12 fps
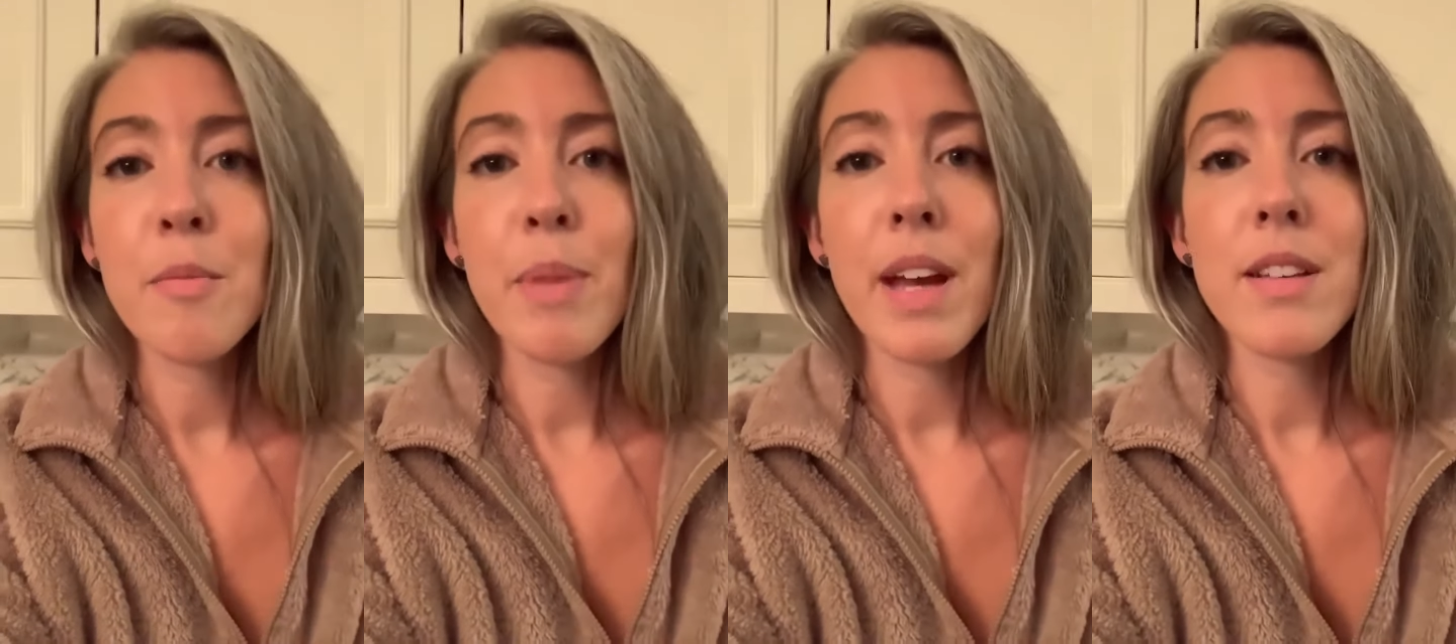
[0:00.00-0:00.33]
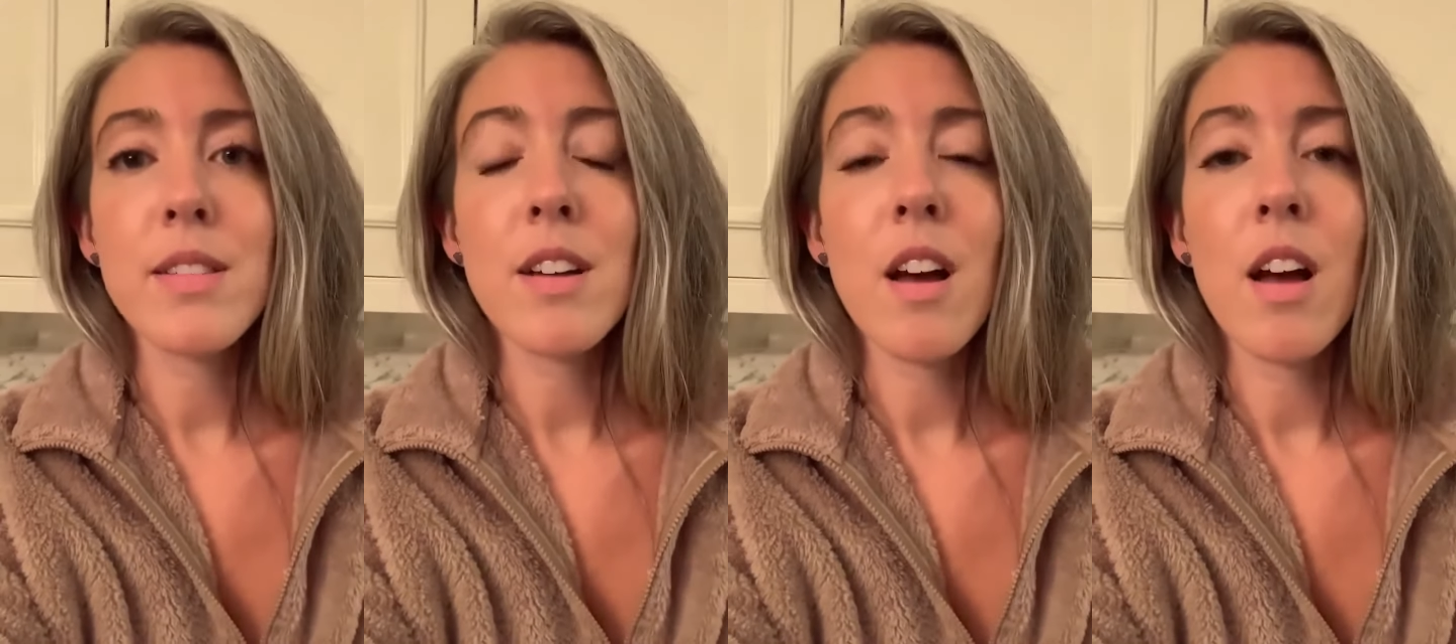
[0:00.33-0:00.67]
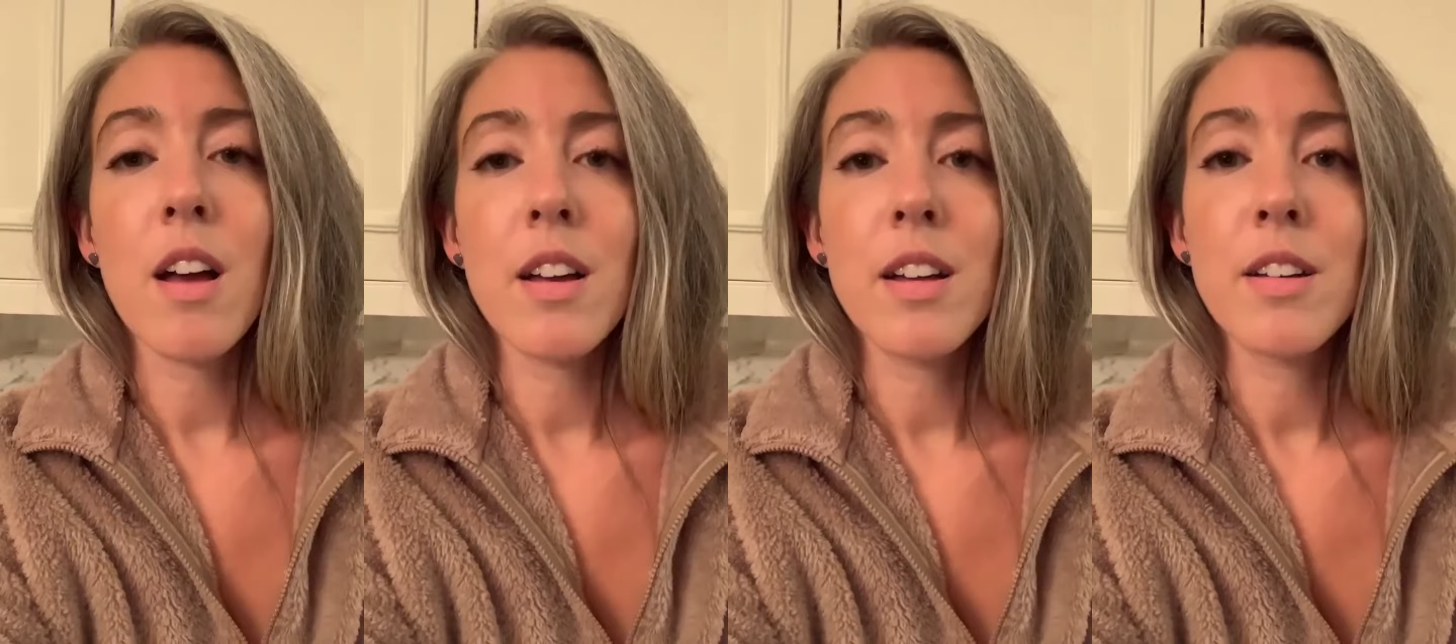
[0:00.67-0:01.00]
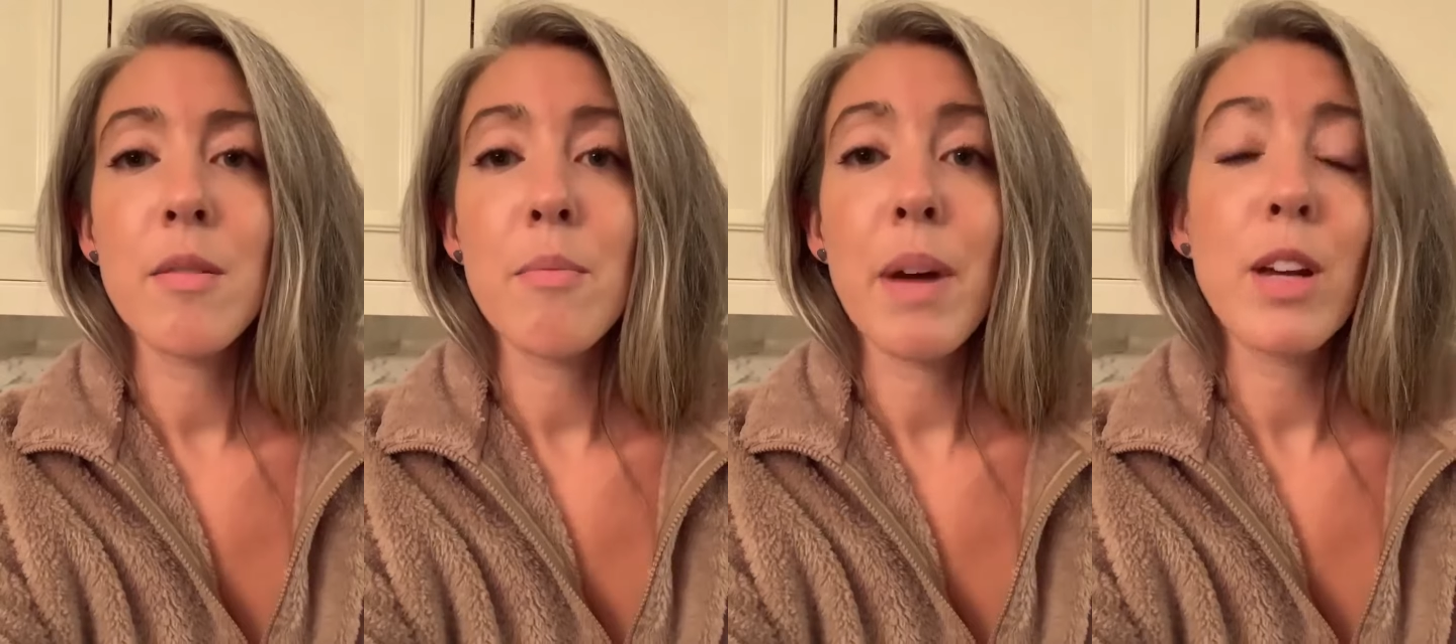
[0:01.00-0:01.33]
based
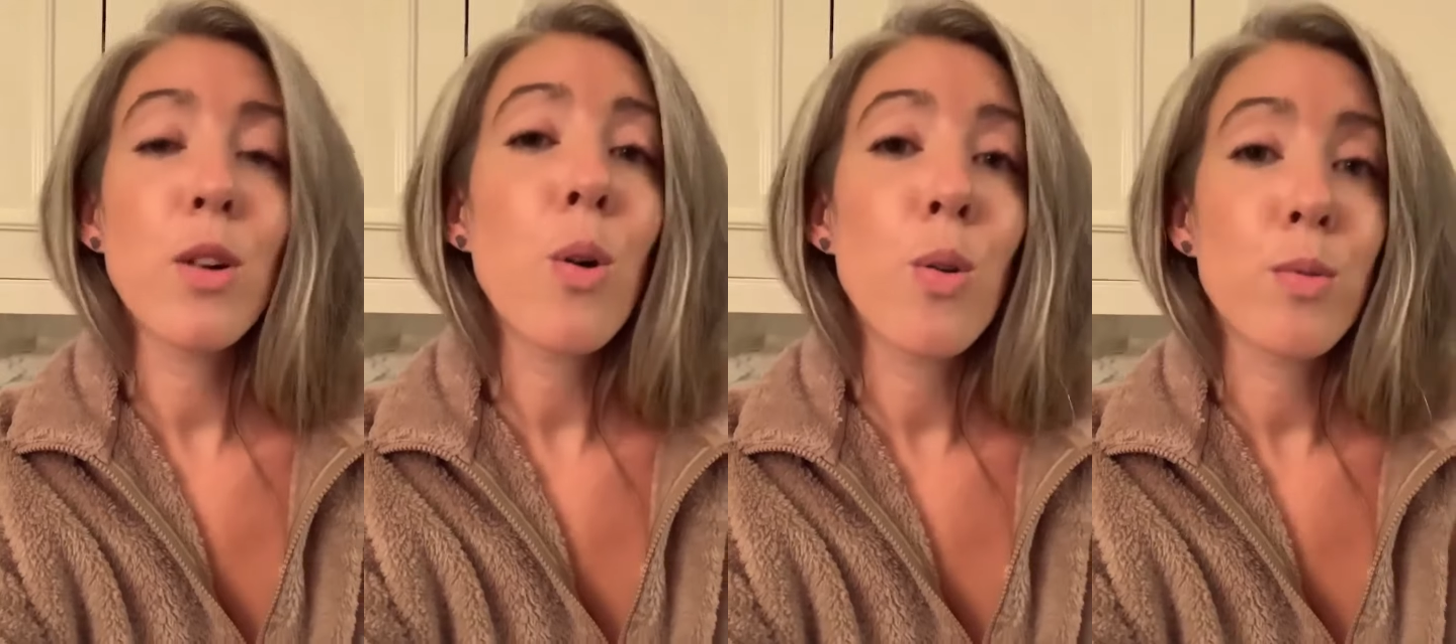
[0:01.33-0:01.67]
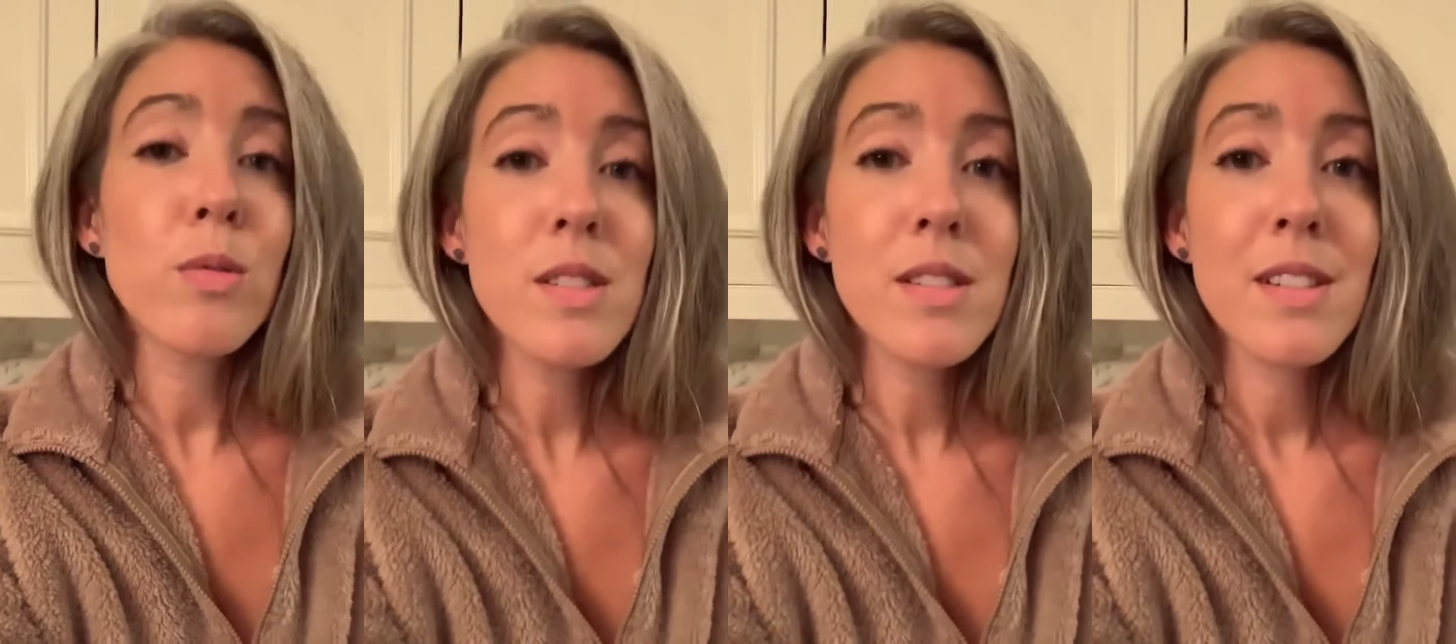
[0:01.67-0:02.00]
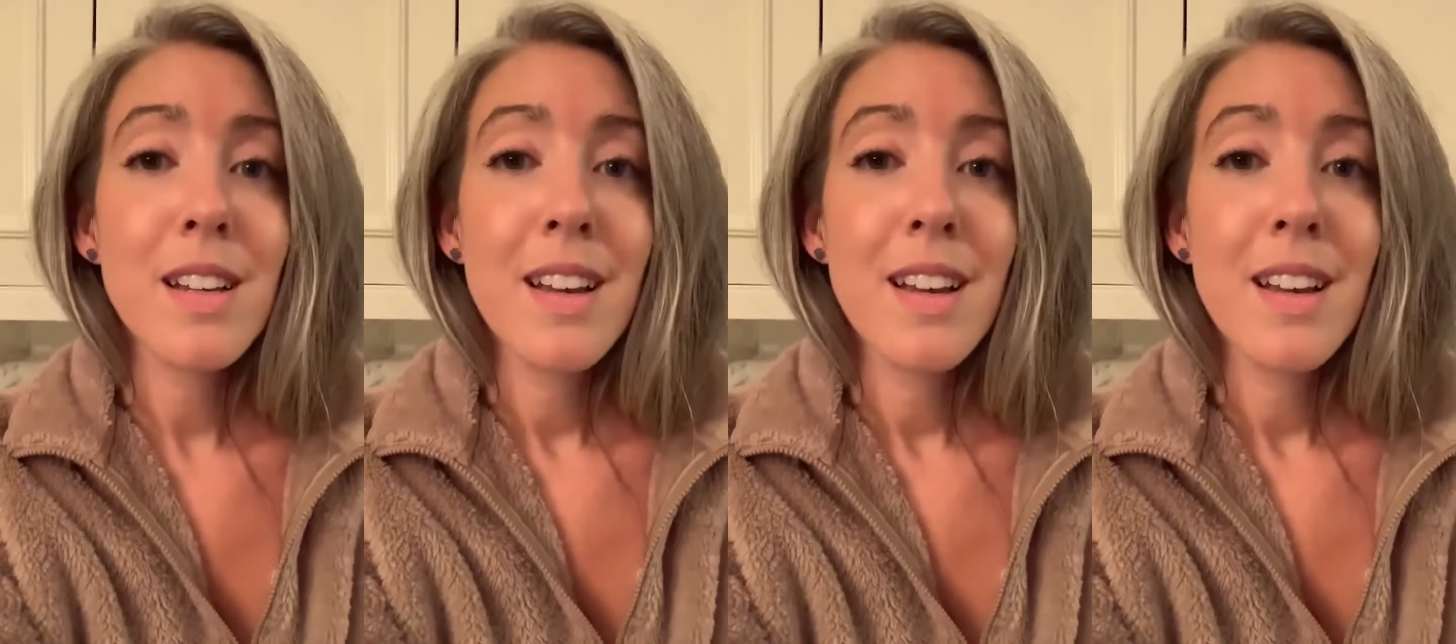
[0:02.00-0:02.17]
on my goals,